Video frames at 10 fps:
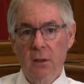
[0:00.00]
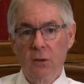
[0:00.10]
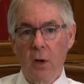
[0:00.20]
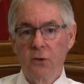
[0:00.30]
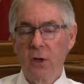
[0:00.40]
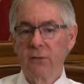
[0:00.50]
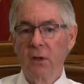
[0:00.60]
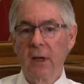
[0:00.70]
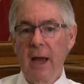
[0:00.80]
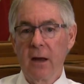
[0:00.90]
To our
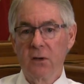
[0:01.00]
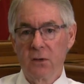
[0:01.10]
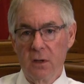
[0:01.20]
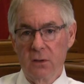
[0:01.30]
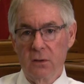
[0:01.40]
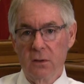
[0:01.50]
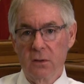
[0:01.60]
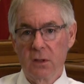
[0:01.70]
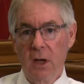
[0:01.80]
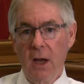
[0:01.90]
Jefferson County
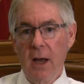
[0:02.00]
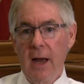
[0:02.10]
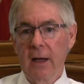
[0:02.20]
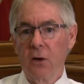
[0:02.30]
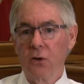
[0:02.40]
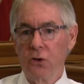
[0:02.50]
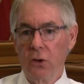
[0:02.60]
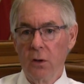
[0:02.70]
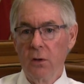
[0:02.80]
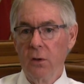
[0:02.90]
citizens, I can
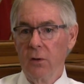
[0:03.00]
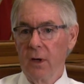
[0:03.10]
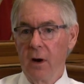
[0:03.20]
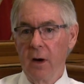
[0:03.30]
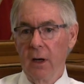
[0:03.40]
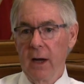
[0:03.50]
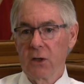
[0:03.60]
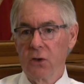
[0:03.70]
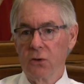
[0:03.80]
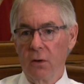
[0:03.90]
assure you that our
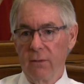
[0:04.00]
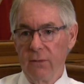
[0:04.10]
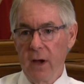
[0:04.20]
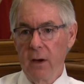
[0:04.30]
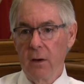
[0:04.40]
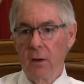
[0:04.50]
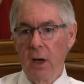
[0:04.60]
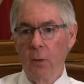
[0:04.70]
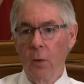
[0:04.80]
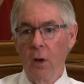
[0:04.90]
elections are
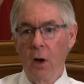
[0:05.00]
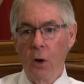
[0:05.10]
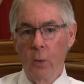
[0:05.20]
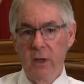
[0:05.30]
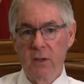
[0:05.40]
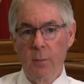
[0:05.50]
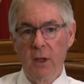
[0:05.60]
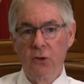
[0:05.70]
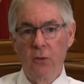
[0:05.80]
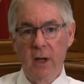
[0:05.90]
fair and will always
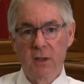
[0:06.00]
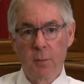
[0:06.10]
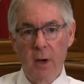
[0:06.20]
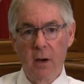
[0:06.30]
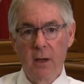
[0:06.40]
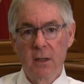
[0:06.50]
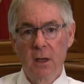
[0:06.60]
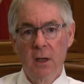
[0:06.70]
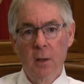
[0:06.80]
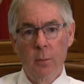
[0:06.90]
be transparent,
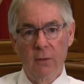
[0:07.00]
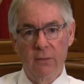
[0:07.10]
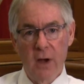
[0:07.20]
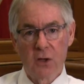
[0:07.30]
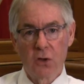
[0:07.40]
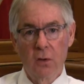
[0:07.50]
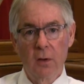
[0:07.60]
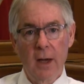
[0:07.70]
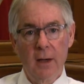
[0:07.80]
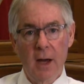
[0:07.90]

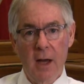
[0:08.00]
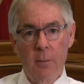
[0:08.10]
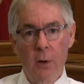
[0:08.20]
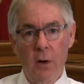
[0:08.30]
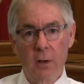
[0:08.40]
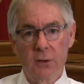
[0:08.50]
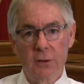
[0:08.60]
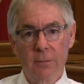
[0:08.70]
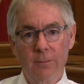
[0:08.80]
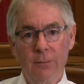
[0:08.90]
professional, and
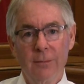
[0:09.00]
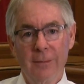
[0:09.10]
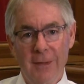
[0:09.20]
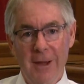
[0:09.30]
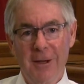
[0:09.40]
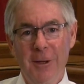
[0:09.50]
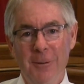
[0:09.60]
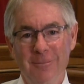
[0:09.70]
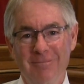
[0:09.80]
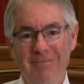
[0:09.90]
nonpartisan. Thank you.